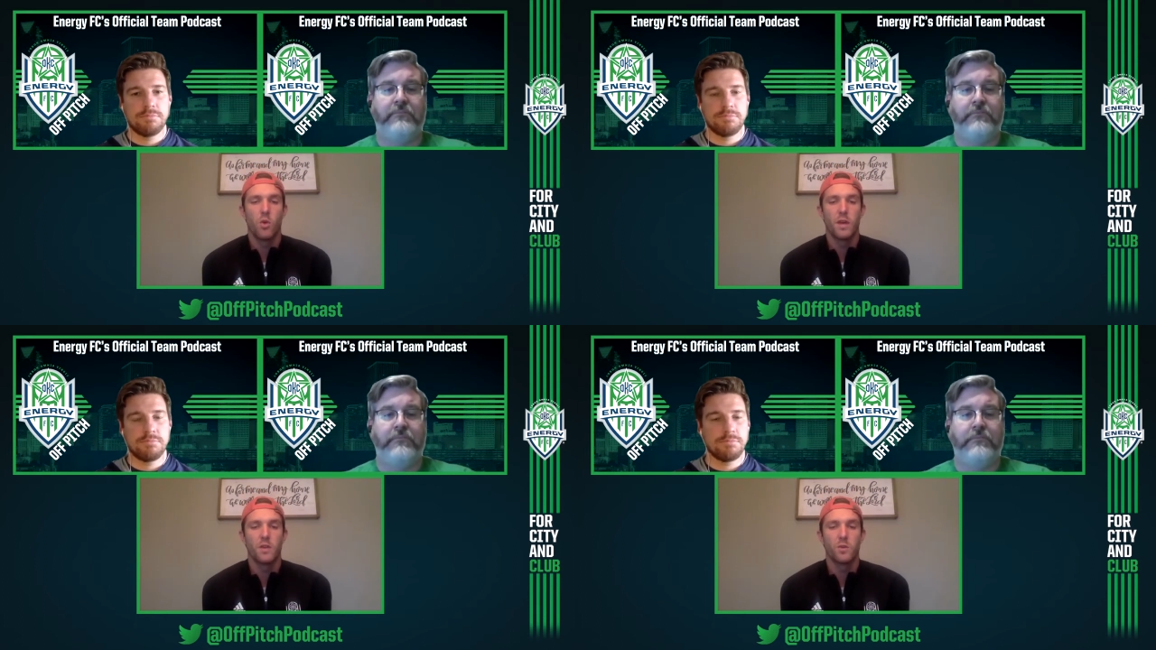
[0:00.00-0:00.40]

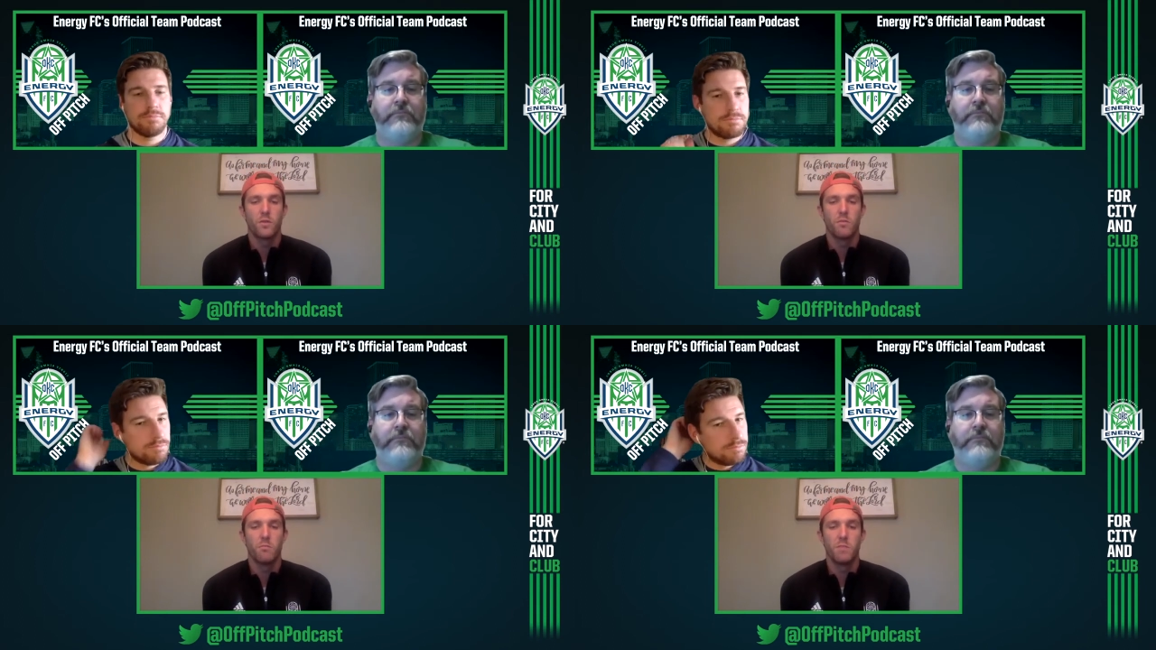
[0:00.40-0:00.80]
Speaker 1: Sort of a
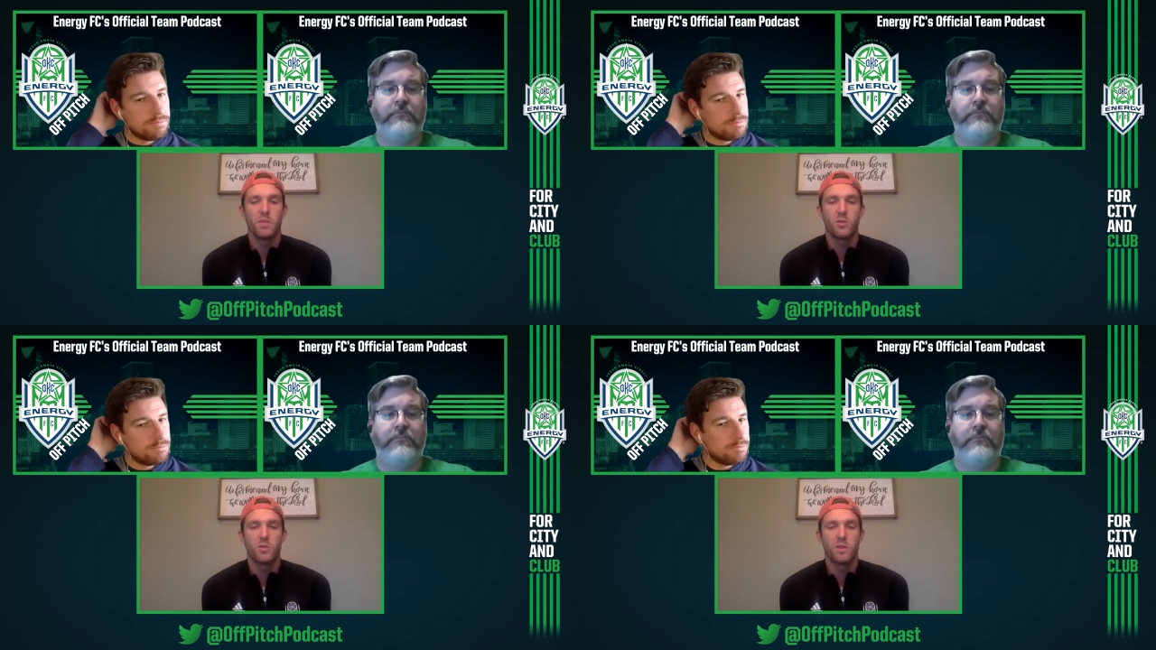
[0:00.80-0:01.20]

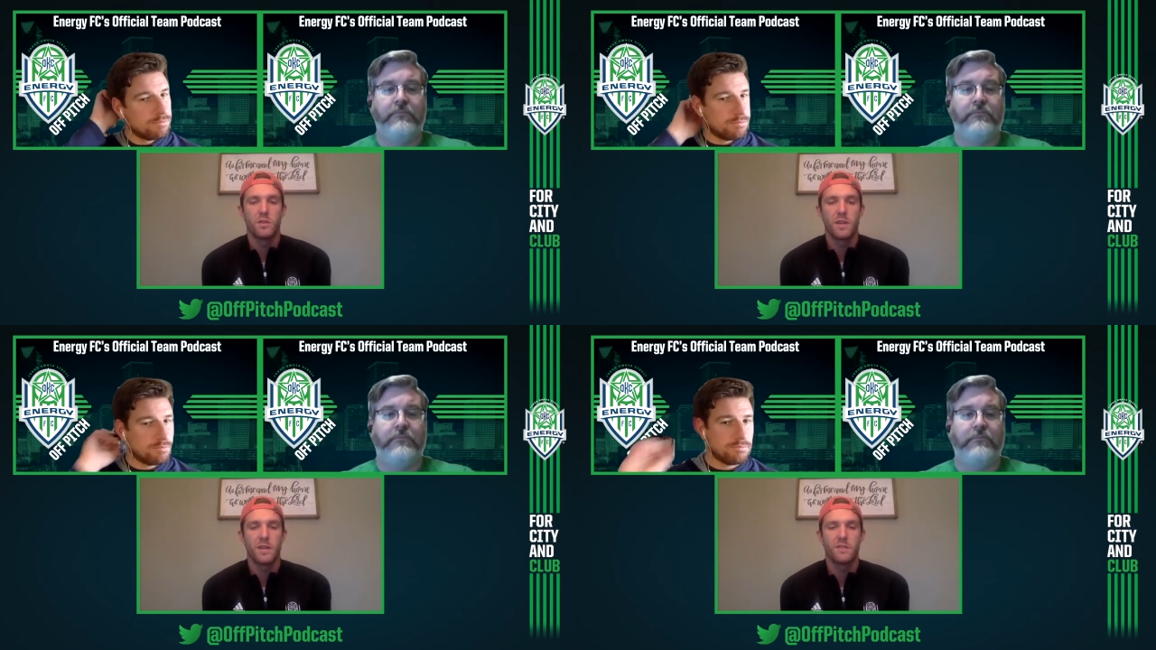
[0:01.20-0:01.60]
mystery
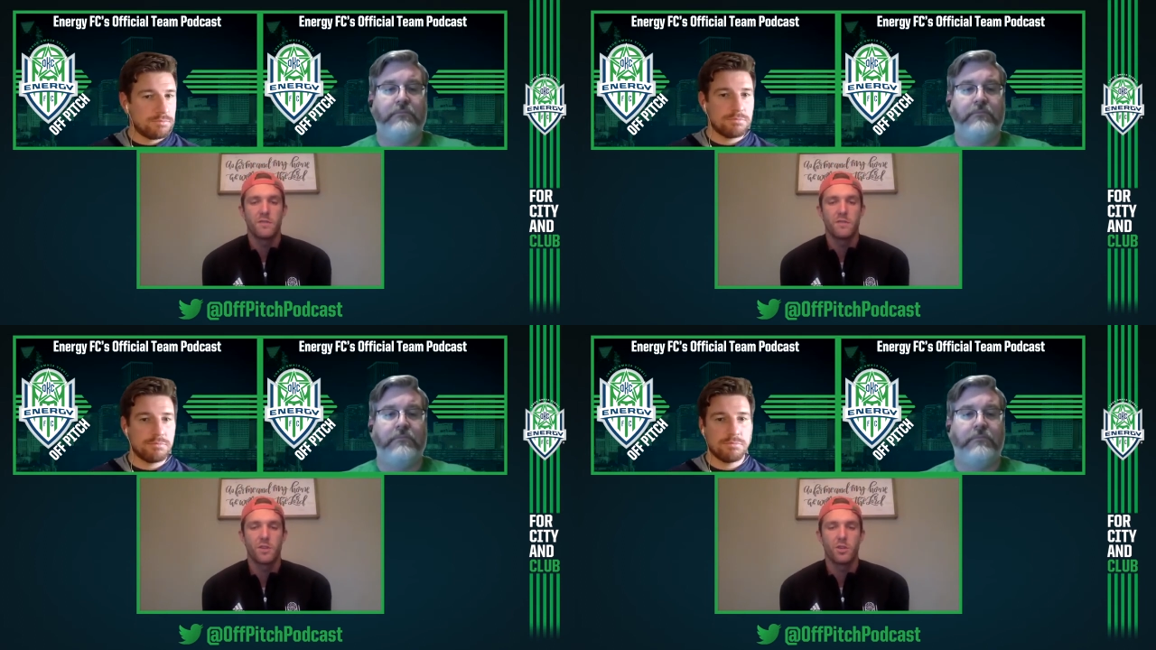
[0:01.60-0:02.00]
science
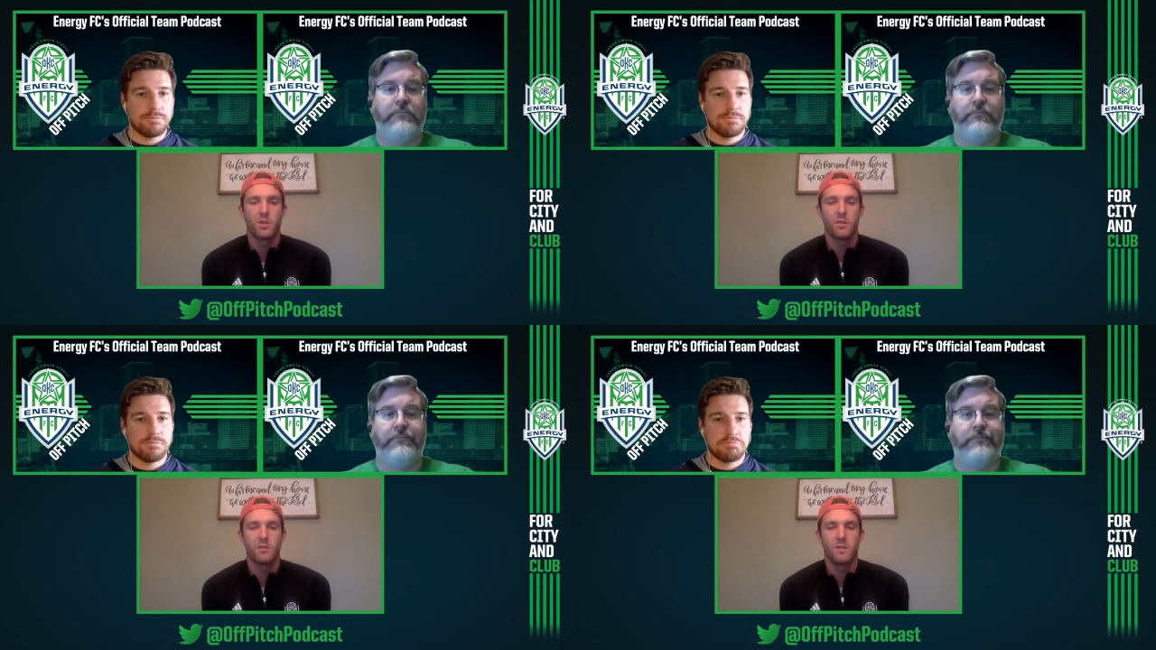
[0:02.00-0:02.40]

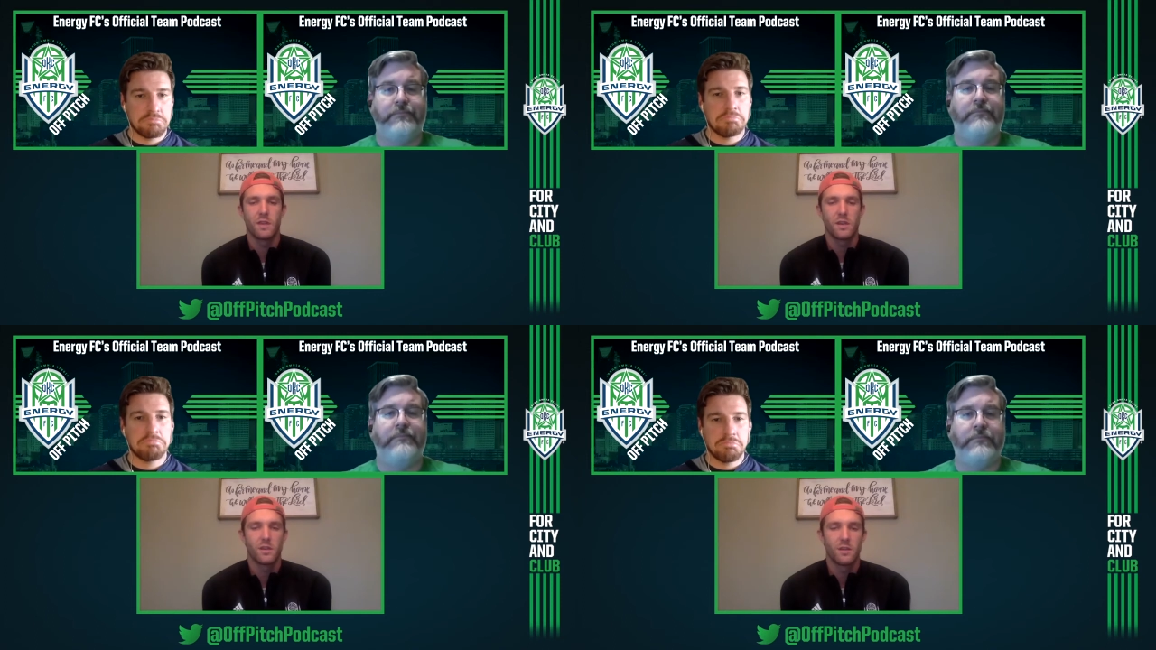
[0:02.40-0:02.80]
fiction thing.
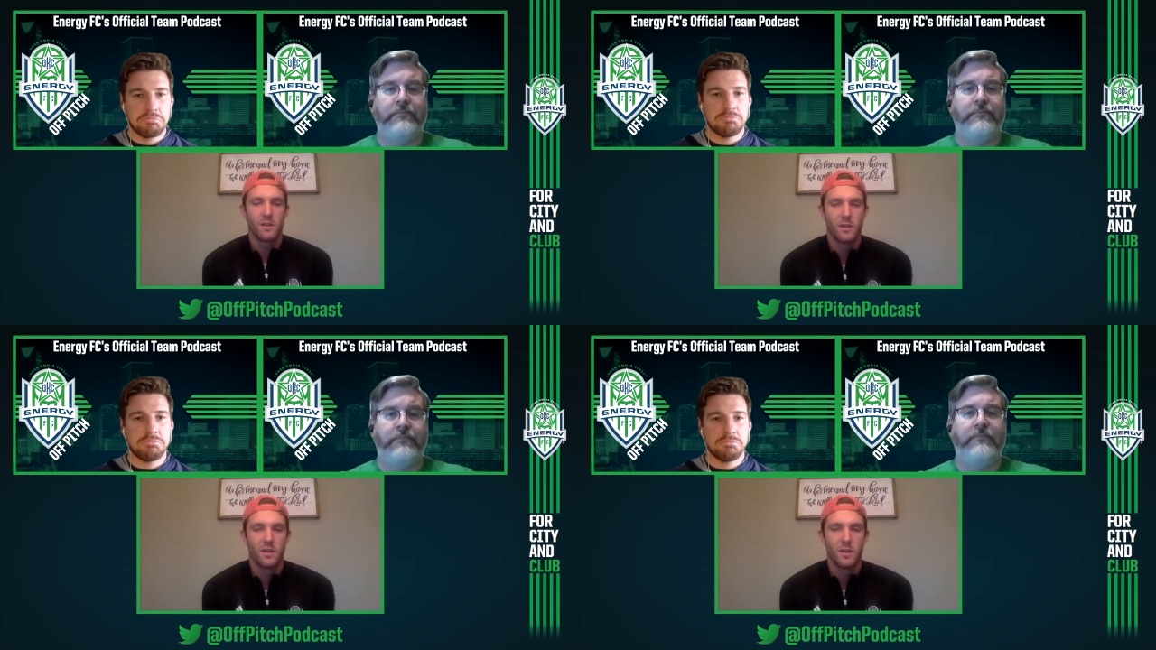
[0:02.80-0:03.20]

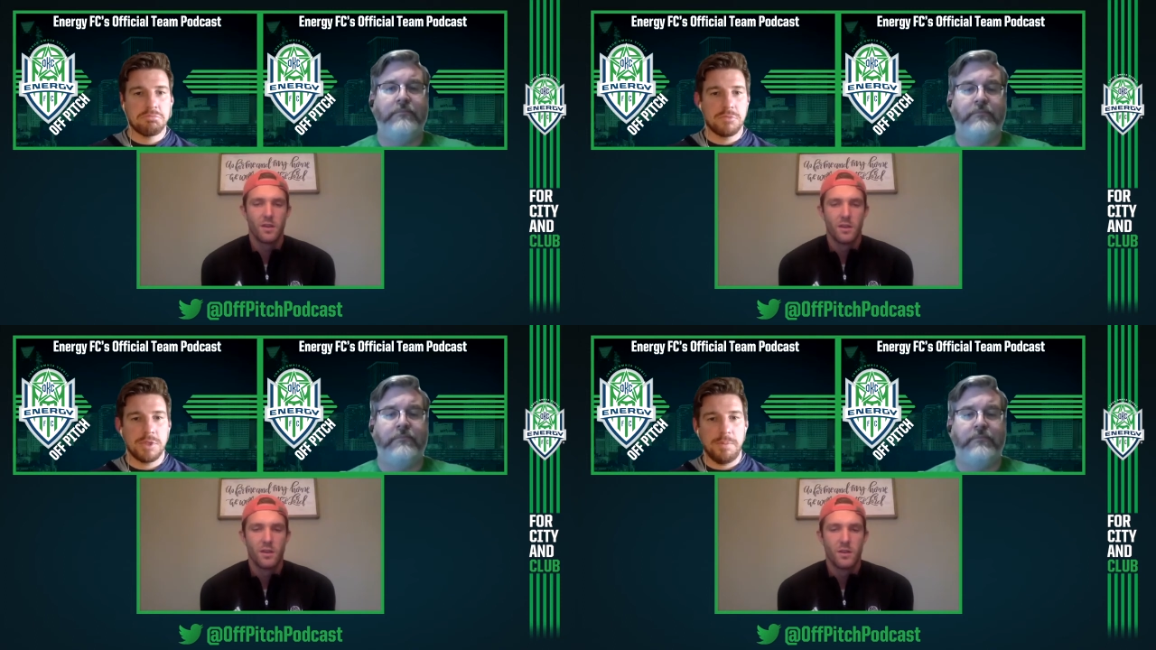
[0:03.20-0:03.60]
It's